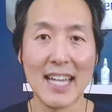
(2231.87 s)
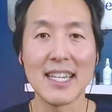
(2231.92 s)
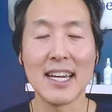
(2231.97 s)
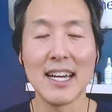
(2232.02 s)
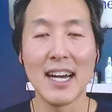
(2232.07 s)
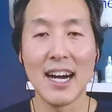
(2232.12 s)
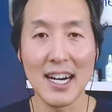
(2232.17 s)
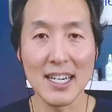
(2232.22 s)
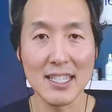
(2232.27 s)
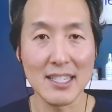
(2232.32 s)

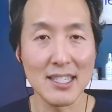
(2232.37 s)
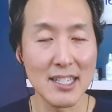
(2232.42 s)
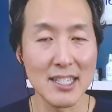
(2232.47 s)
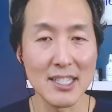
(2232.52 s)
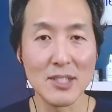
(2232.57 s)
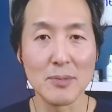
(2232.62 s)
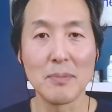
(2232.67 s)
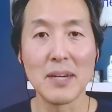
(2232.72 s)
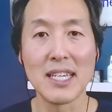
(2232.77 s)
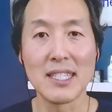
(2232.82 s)

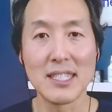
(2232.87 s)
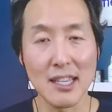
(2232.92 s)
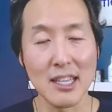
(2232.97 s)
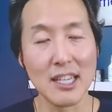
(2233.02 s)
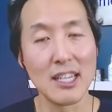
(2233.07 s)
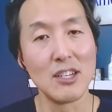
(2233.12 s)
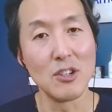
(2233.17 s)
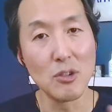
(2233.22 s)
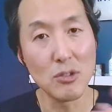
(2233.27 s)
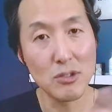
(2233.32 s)
Antioxidants
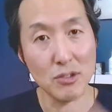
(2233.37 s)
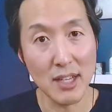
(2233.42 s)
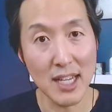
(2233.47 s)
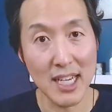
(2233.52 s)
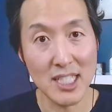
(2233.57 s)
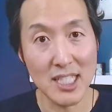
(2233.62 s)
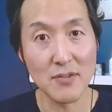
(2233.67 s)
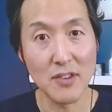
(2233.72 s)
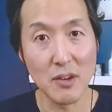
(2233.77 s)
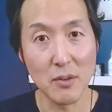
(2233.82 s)
basically
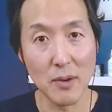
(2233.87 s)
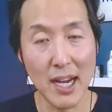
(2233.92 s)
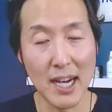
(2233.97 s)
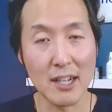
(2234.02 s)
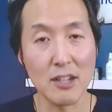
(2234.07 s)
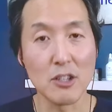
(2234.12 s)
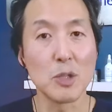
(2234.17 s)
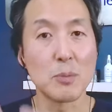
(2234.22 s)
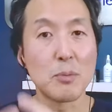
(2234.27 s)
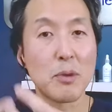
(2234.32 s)
neutralize free
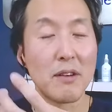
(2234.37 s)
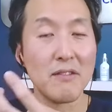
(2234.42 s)
radicals,